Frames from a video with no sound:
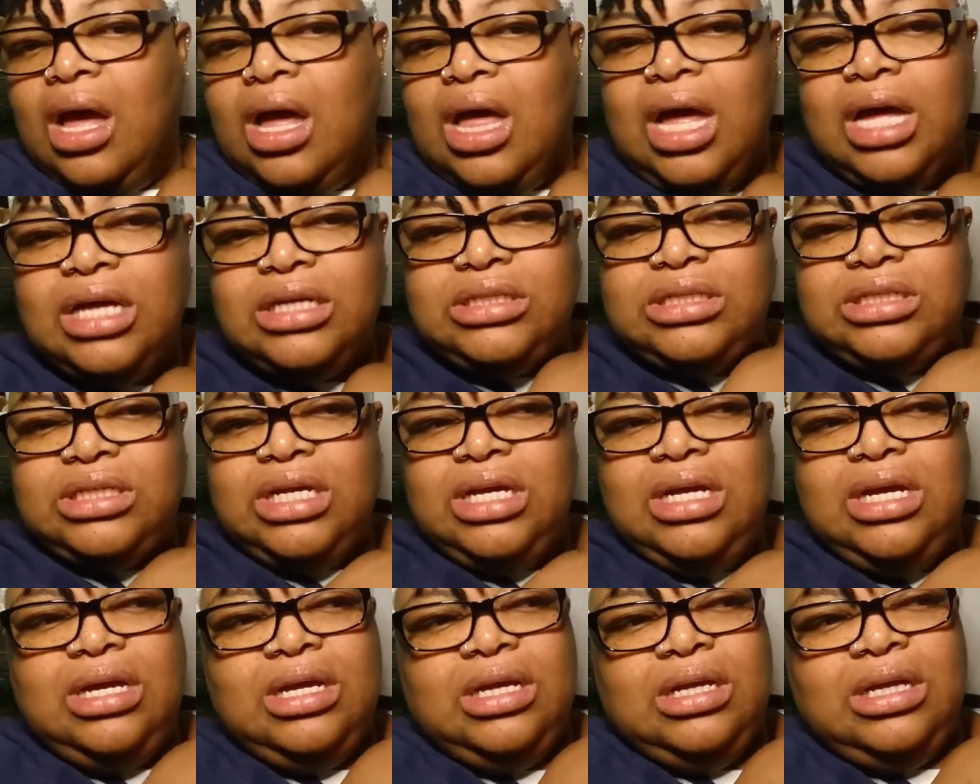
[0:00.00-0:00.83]
Because
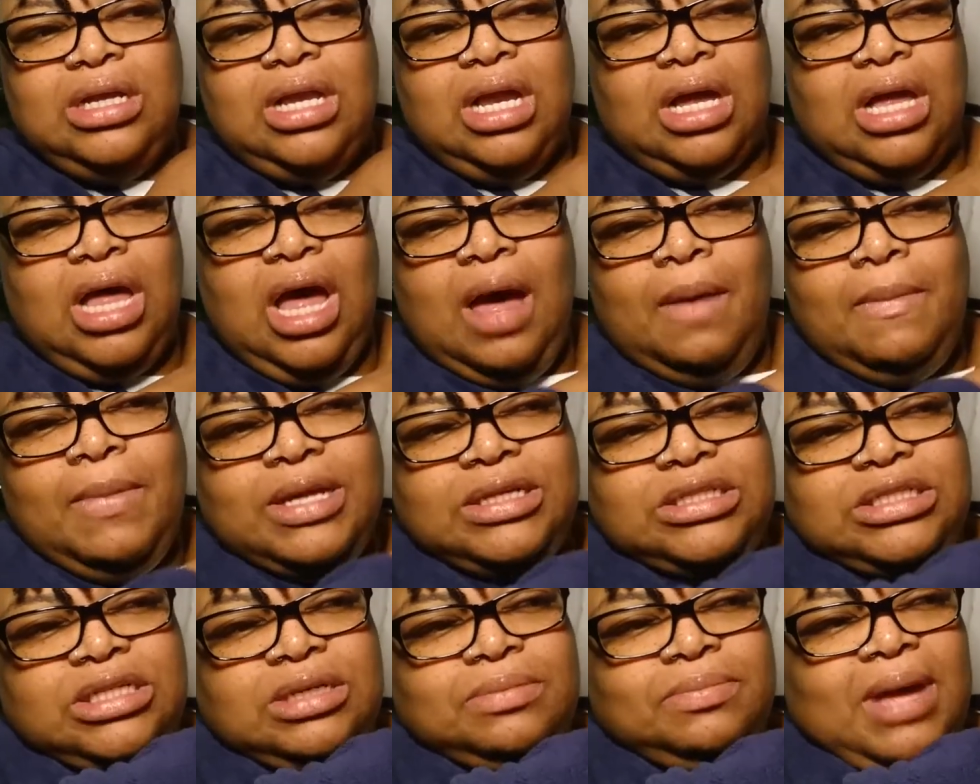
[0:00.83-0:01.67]
the
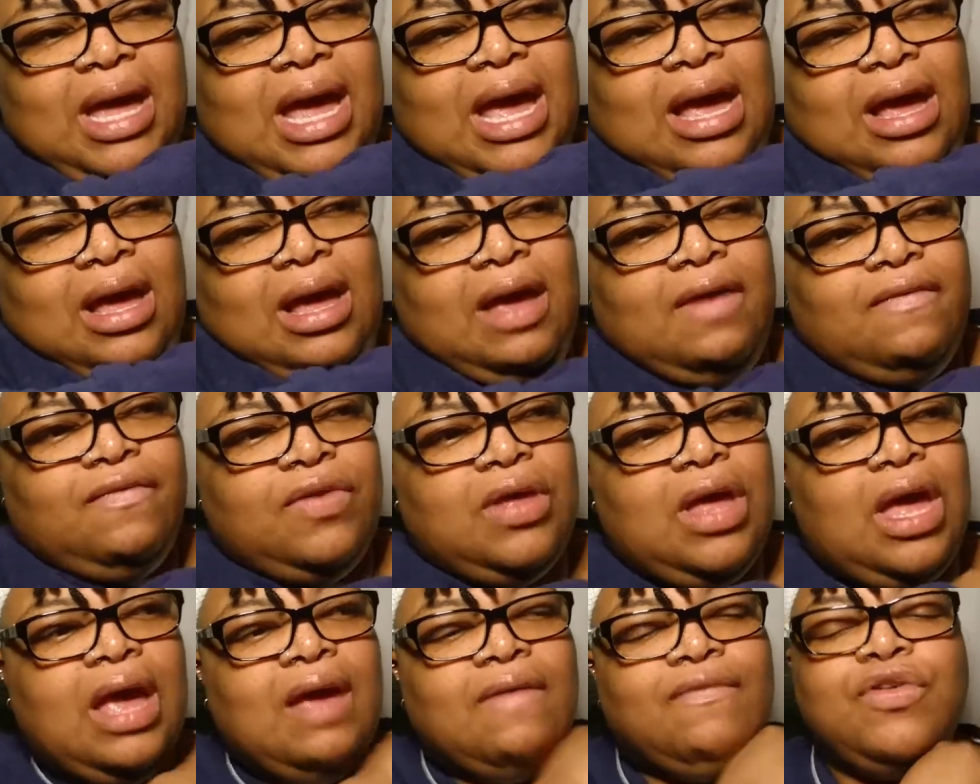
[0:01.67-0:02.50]
comment she
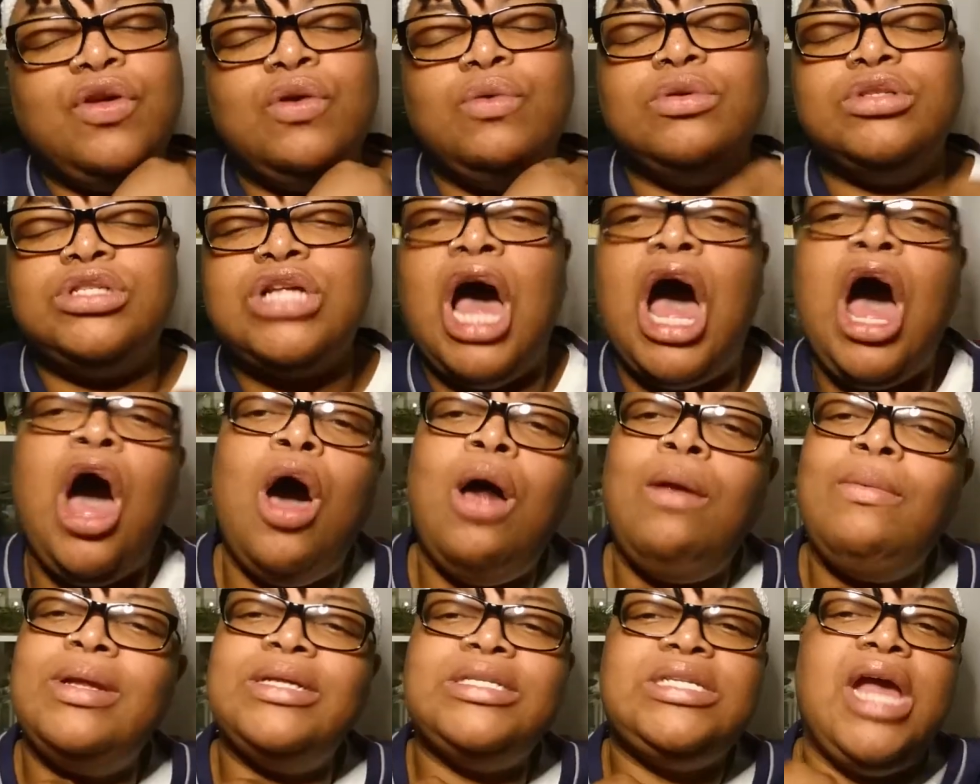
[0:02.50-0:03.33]
made, if you was
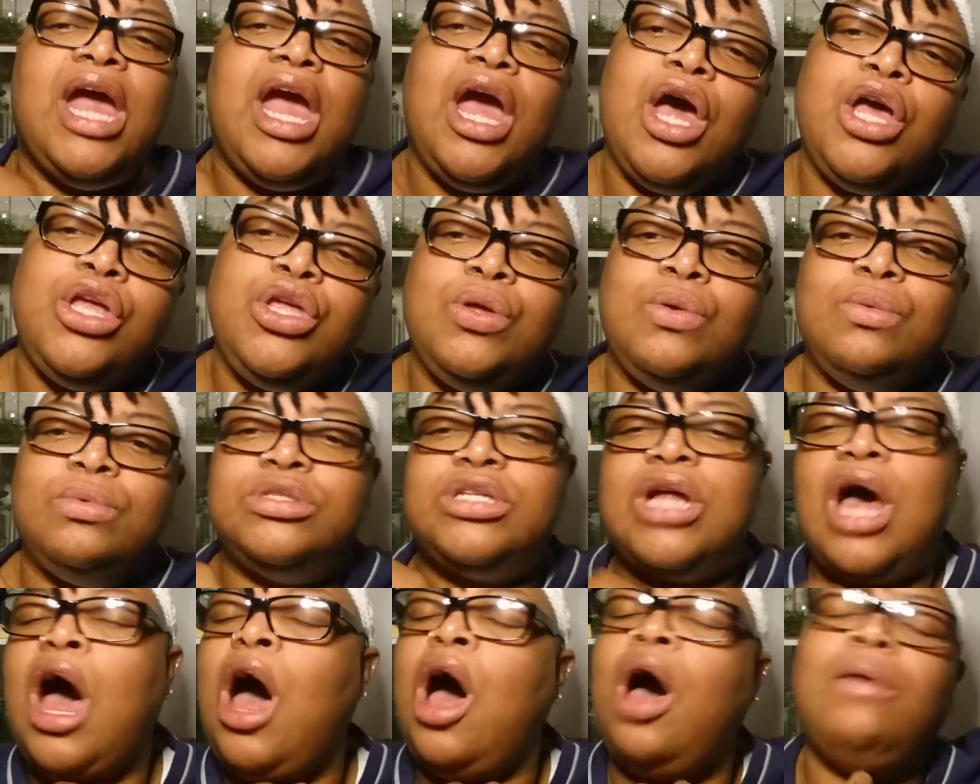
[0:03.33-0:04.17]
homeless, hell, you
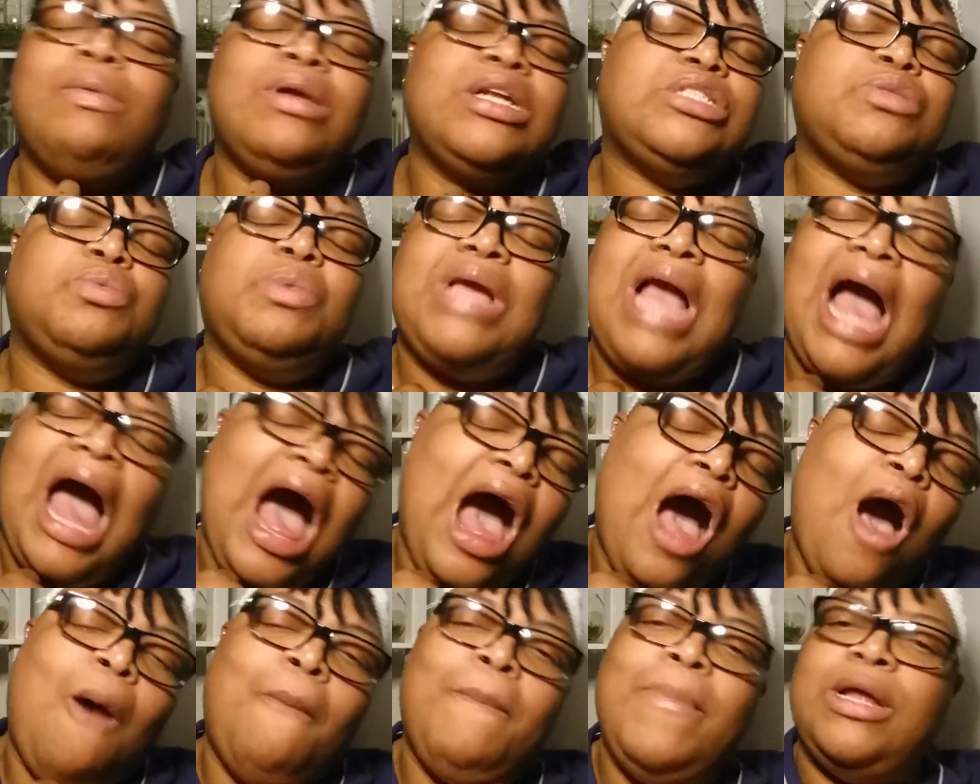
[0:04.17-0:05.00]
was homeless. We
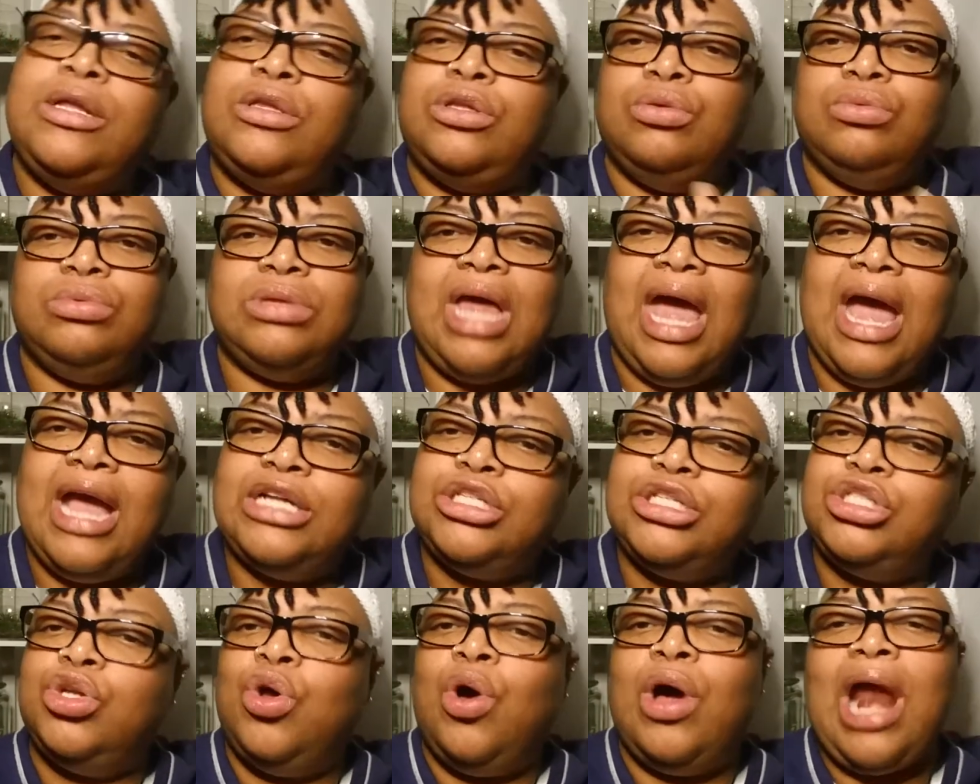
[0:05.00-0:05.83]
all been through
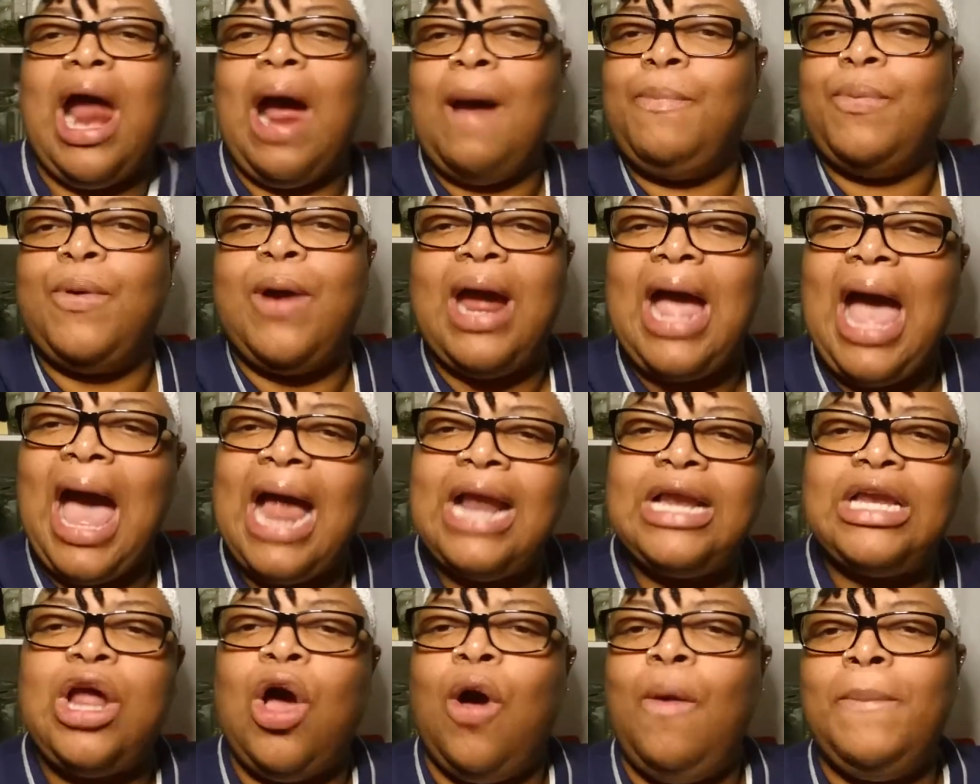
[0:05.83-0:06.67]
things. Lord, I pray
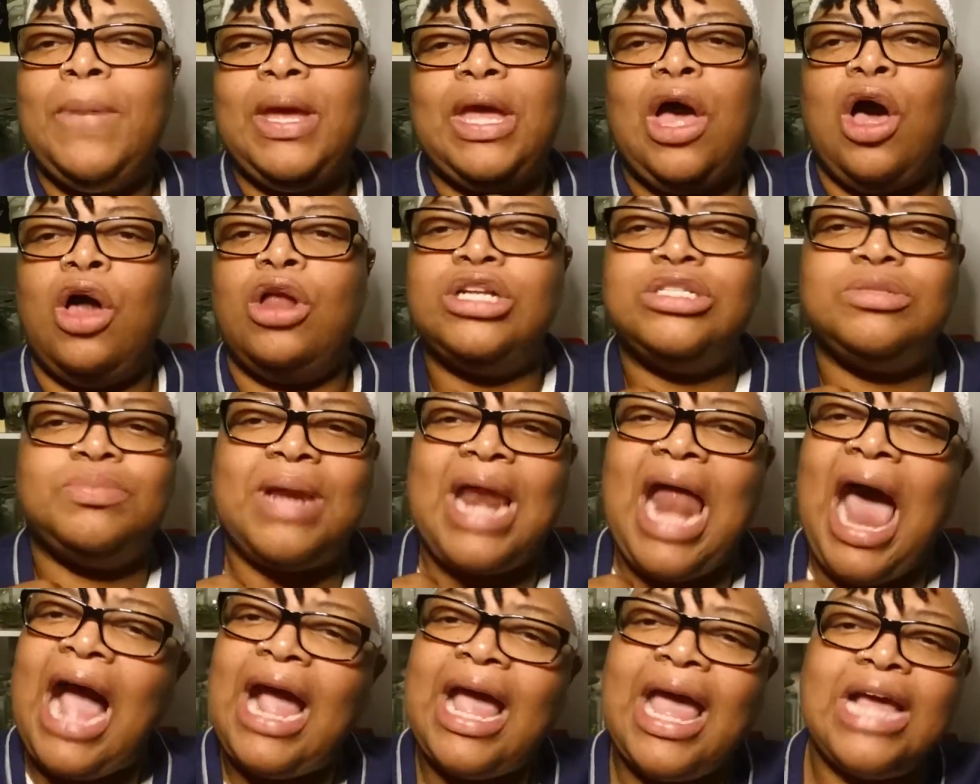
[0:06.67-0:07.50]
I don't be homeless,
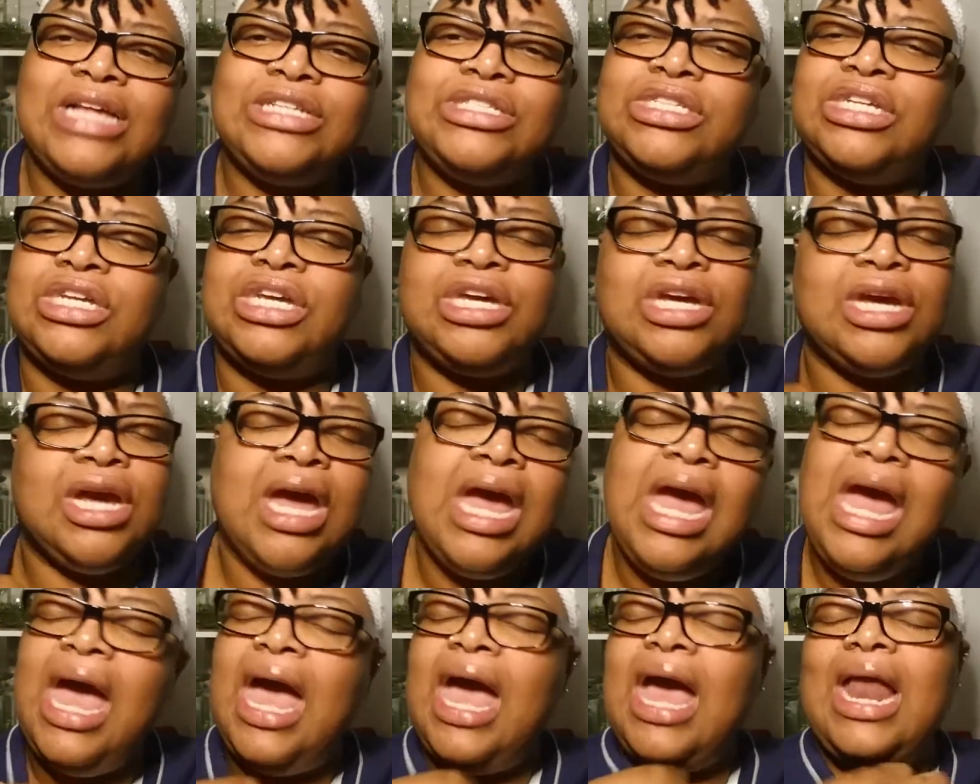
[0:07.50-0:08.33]
but I can't sit here
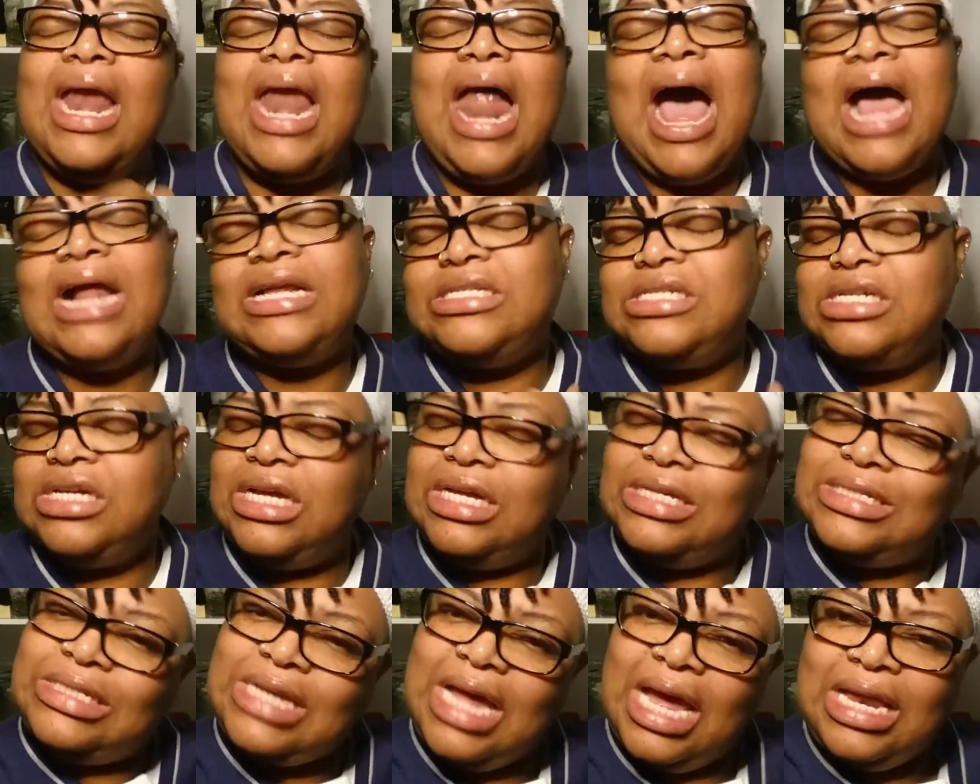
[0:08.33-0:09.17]
and lie to
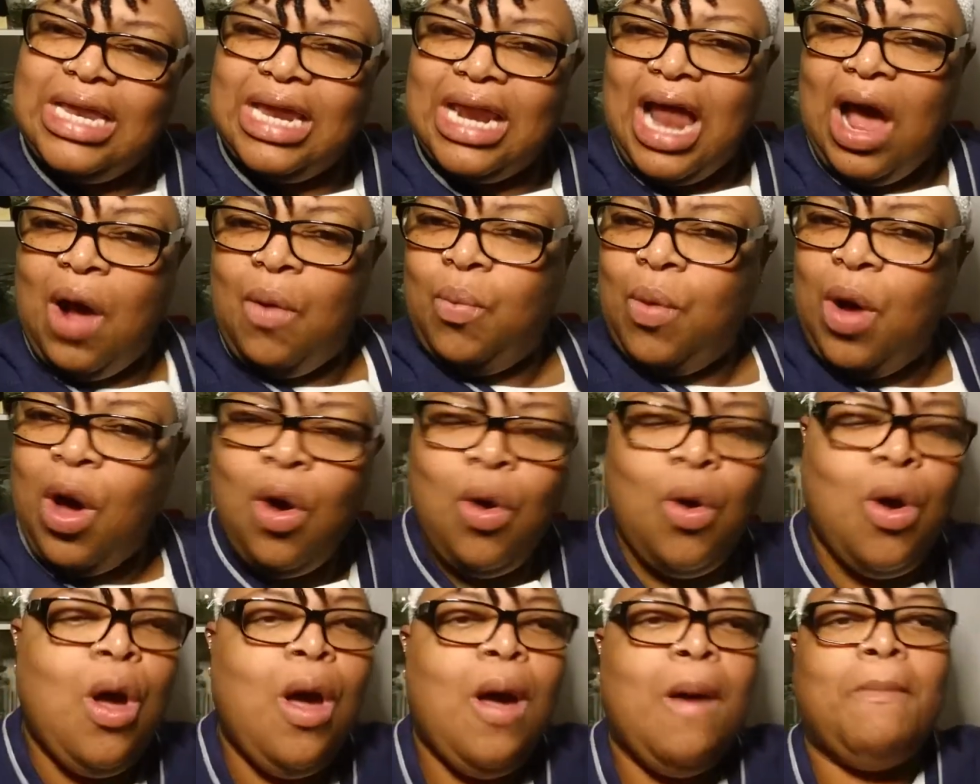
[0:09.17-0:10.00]
you and say that I
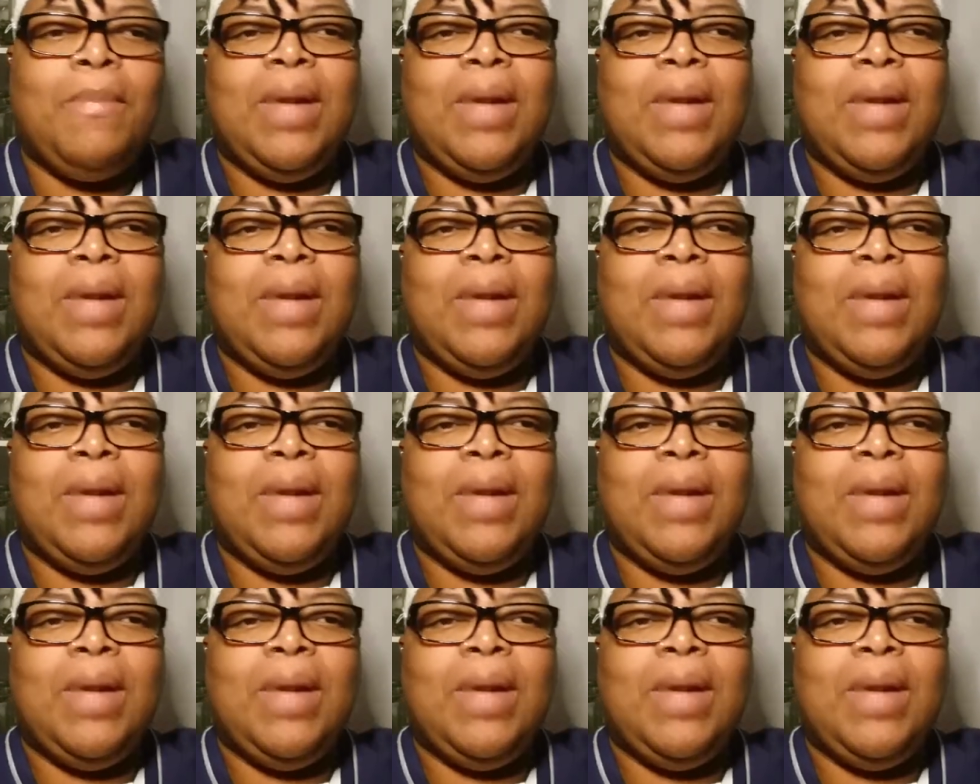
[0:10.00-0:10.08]
won't.